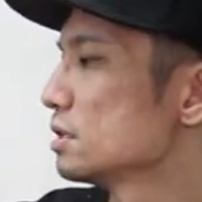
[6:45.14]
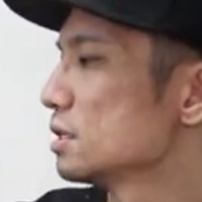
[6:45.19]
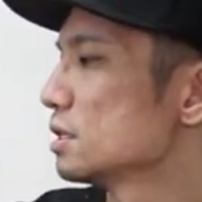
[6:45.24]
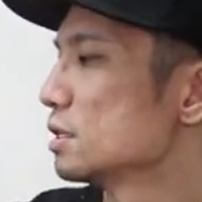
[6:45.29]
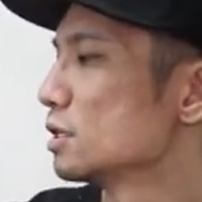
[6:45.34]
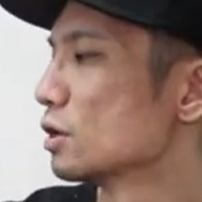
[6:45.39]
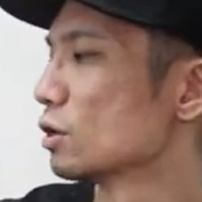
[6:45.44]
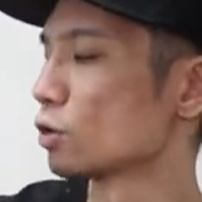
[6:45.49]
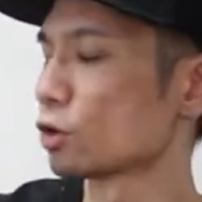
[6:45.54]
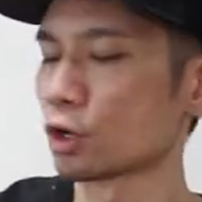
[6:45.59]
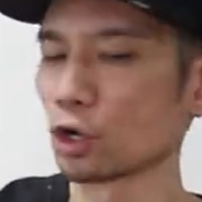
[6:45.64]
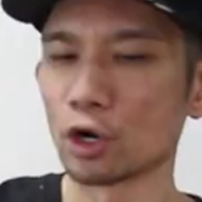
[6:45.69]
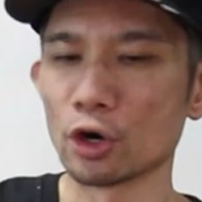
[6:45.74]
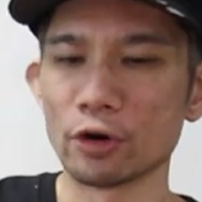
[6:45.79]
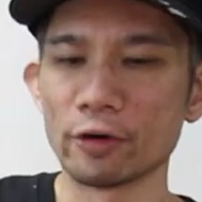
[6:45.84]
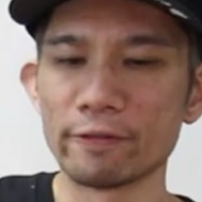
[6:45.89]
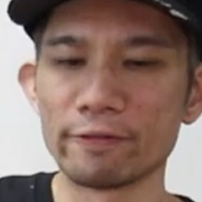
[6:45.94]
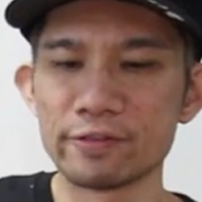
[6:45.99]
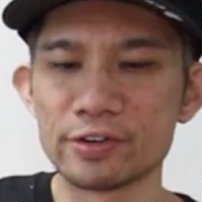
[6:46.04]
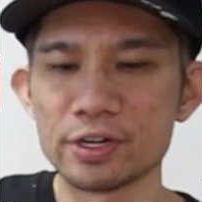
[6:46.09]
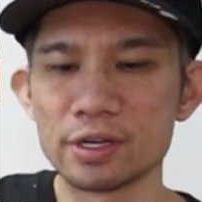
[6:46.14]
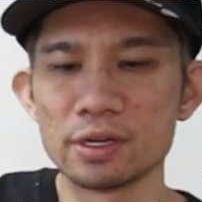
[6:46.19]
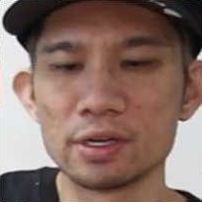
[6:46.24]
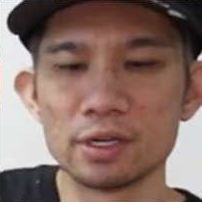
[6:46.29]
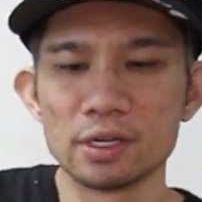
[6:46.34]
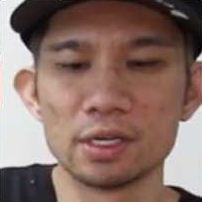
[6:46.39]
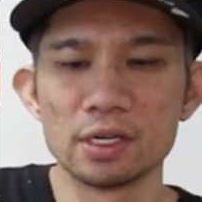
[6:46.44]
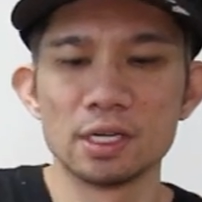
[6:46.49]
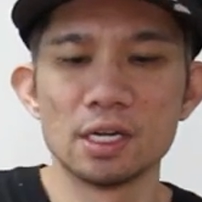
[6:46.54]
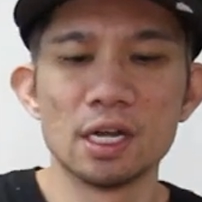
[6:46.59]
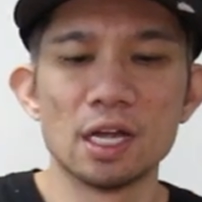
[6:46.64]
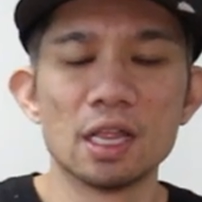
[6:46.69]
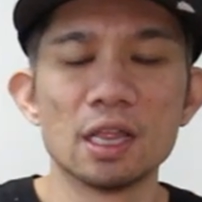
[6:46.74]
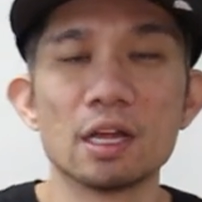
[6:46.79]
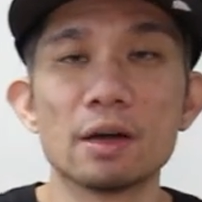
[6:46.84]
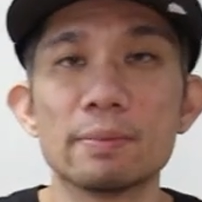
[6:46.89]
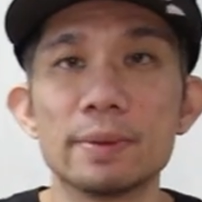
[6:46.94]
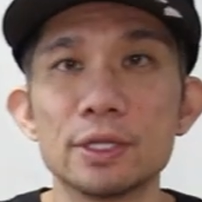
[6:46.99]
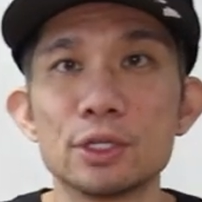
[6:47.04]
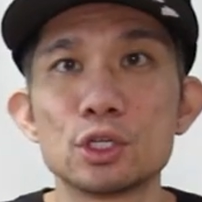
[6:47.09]
you know, curved a
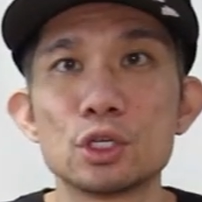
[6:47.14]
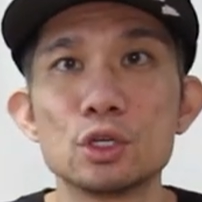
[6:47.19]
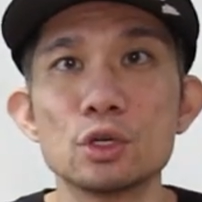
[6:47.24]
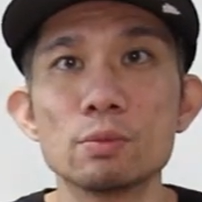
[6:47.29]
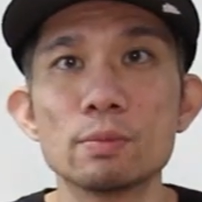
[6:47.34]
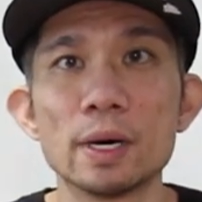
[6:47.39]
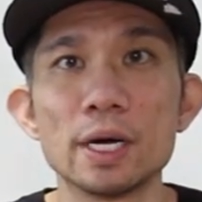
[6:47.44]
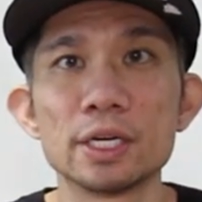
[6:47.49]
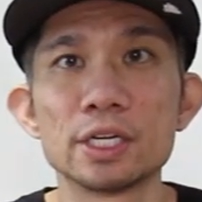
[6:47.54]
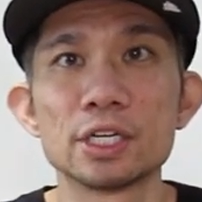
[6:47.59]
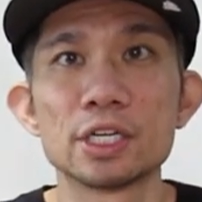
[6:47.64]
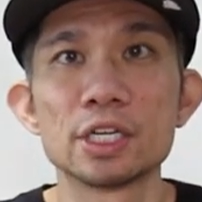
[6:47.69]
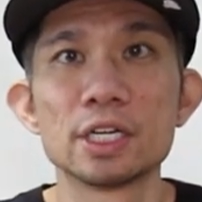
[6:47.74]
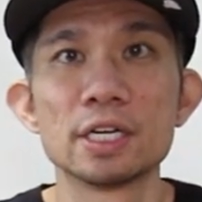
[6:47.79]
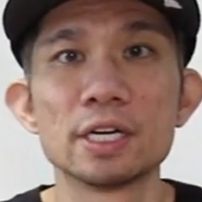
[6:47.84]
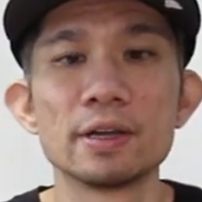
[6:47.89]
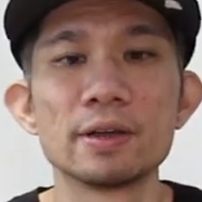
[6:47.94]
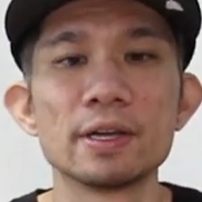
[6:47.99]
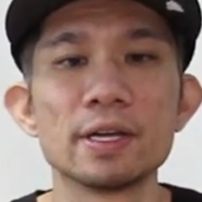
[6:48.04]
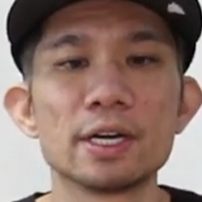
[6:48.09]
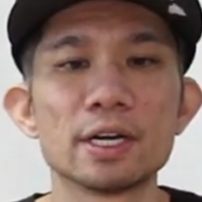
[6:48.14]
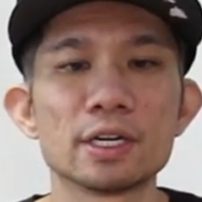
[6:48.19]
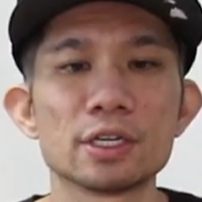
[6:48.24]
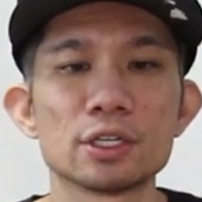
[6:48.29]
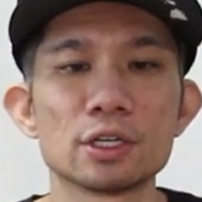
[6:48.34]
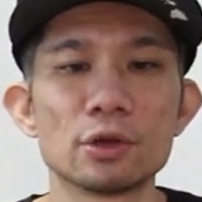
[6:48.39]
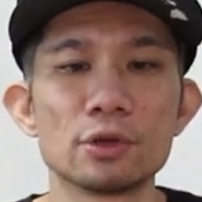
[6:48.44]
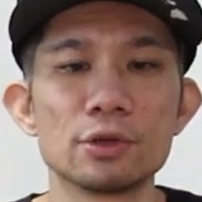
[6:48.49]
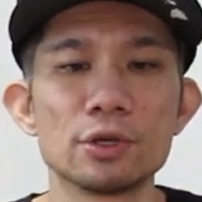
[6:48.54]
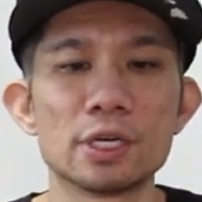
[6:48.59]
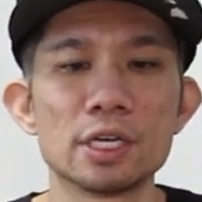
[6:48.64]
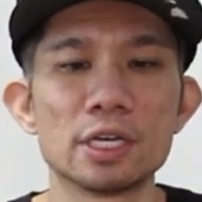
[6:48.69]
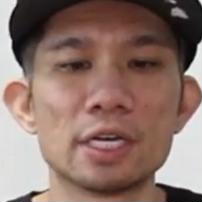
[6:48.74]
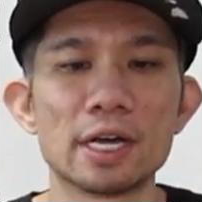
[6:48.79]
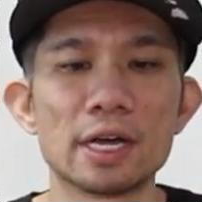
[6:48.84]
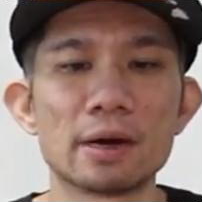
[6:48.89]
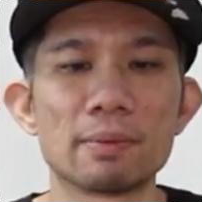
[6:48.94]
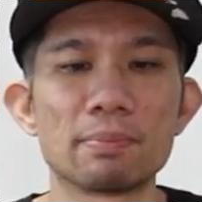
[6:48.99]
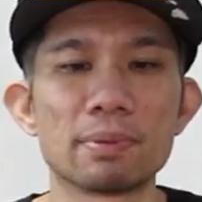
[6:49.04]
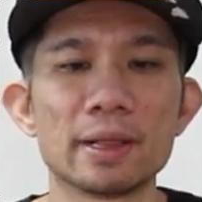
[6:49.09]
little bit too much here, so you can
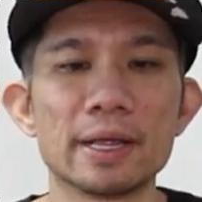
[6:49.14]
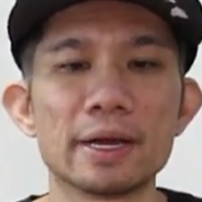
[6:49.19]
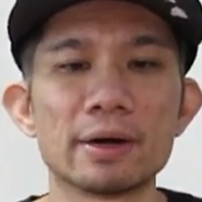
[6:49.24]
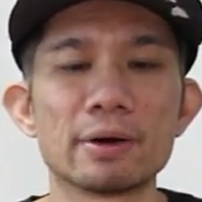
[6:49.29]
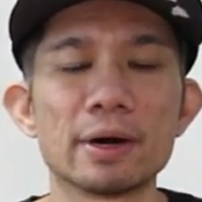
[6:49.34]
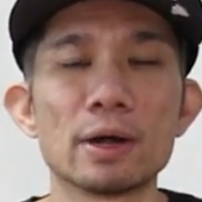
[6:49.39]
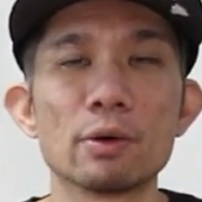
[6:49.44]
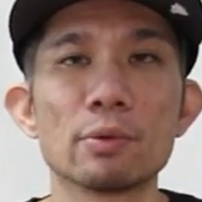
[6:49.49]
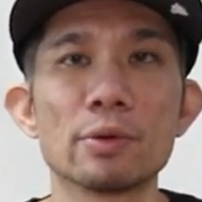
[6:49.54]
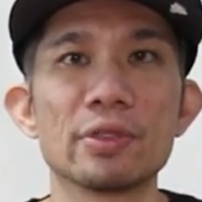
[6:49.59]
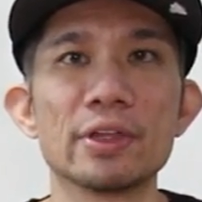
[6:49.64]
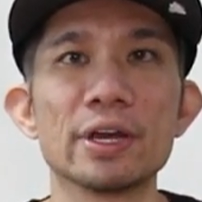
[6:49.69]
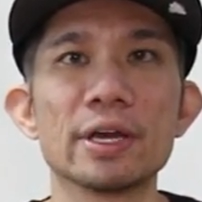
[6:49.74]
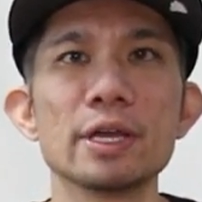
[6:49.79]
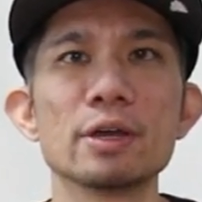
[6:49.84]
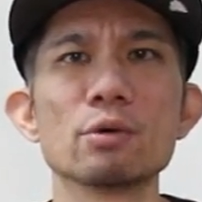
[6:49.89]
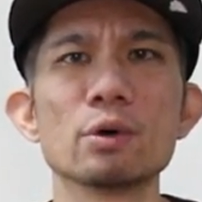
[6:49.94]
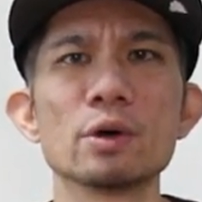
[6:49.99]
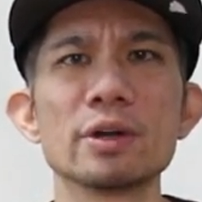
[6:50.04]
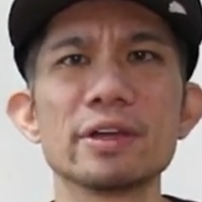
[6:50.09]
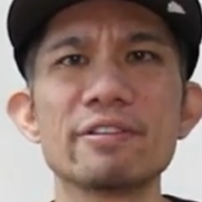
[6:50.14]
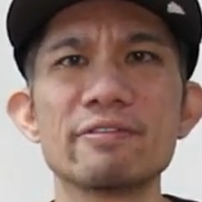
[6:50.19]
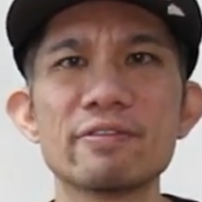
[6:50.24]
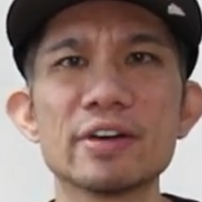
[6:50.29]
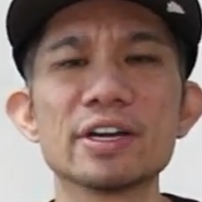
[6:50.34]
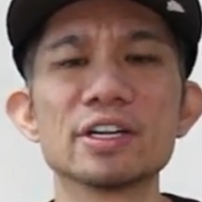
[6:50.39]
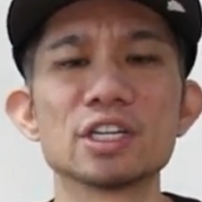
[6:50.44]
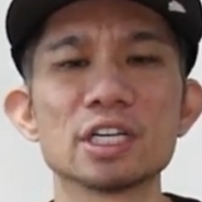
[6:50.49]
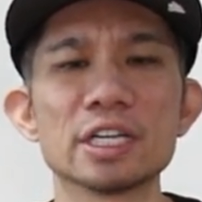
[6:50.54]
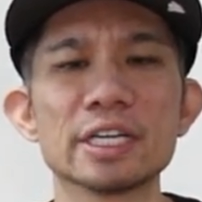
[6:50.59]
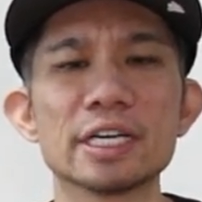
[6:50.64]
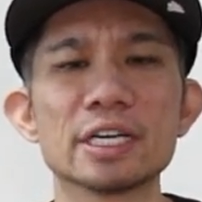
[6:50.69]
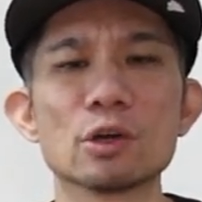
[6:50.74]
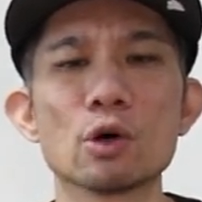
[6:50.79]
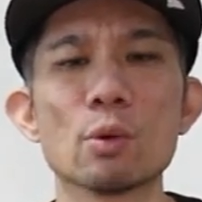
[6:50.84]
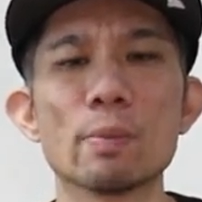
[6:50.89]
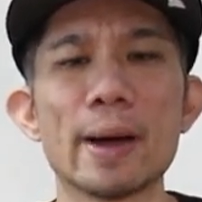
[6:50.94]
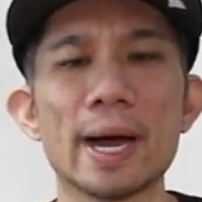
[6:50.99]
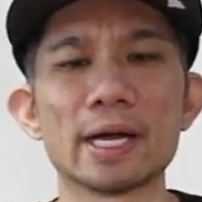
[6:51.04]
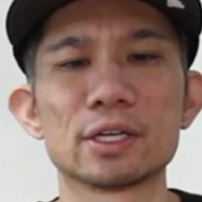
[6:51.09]
kind of play around with it. It will eventually
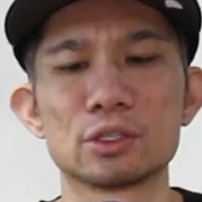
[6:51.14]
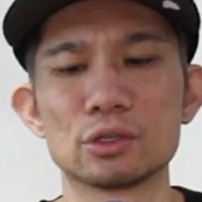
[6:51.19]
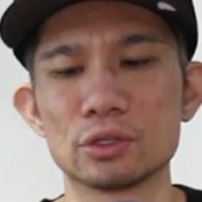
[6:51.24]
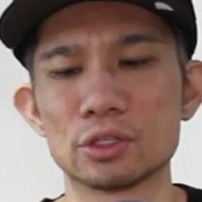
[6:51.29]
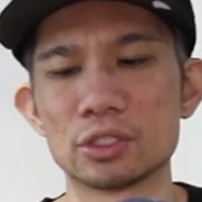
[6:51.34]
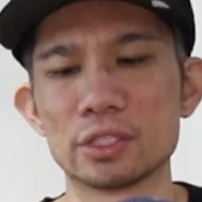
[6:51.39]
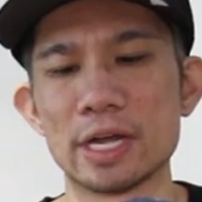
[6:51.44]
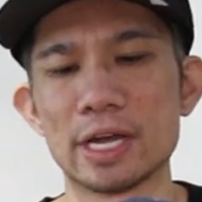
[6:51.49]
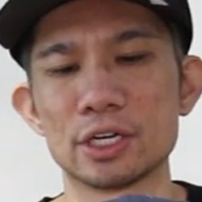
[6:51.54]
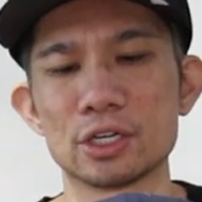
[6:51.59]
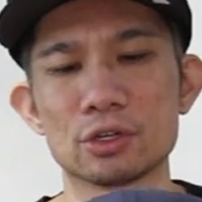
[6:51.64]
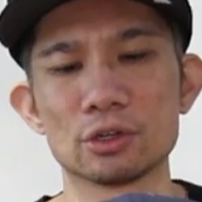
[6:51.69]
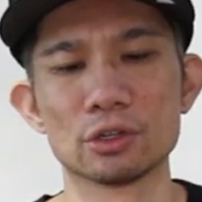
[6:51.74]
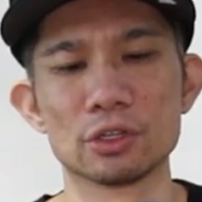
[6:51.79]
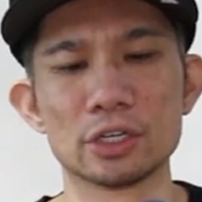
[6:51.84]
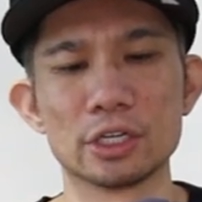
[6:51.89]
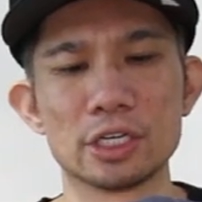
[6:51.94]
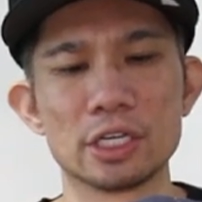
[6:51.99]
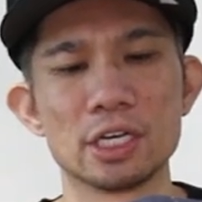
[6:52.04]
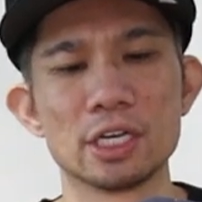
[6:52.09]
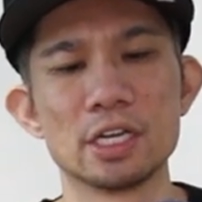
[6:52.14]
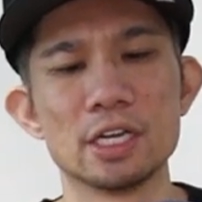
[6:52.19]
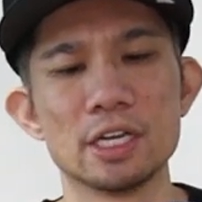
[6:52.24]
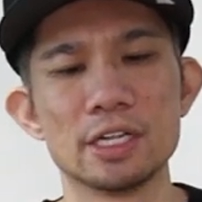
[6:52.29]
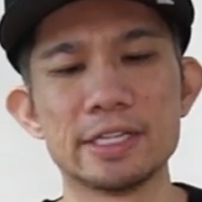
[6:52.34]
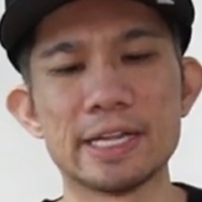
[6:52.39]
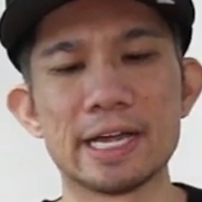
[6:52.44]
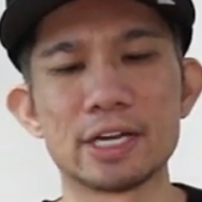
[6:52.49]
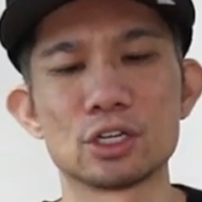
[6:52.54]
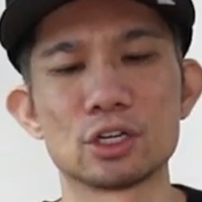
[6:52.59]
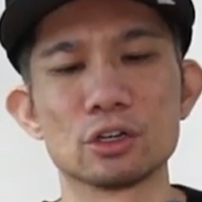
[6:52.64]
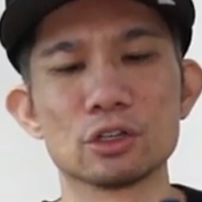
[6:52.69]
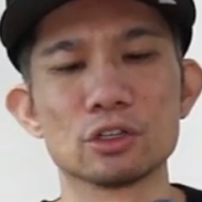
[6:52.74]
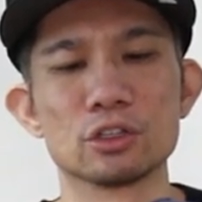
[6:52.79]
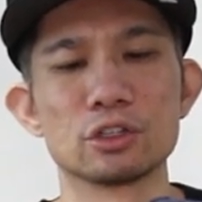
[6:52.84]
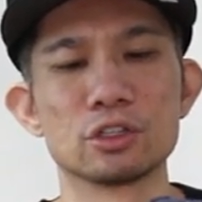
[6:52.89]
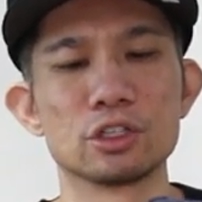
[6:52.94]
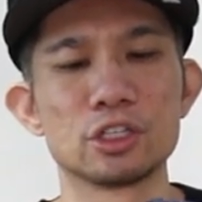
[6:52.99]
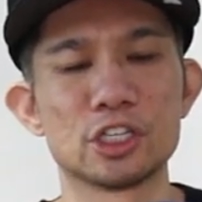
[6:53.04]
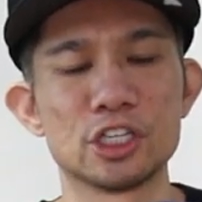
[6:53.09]
go back to its
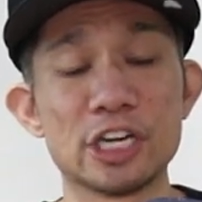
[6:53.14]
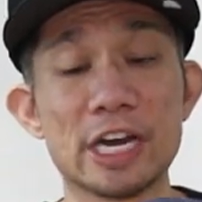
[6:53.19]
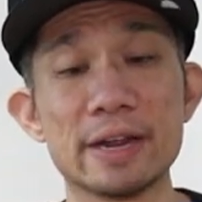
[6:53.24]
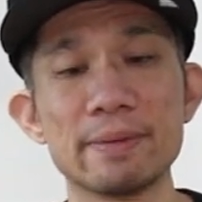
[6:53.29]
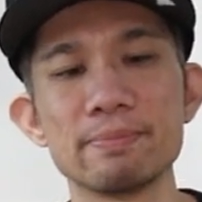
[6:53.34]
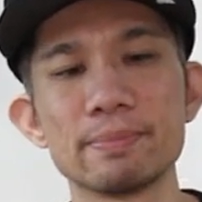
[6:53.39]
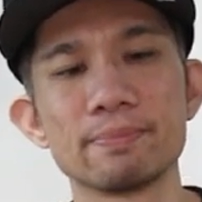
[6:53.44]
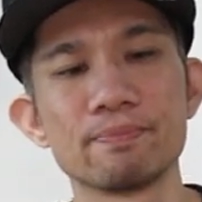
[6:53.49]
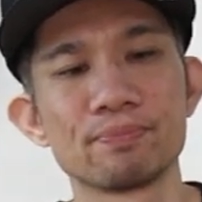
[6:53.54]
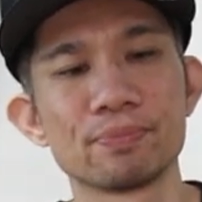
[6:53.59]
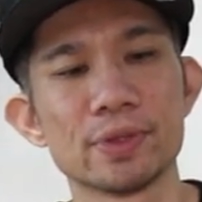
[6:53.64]
natural shape.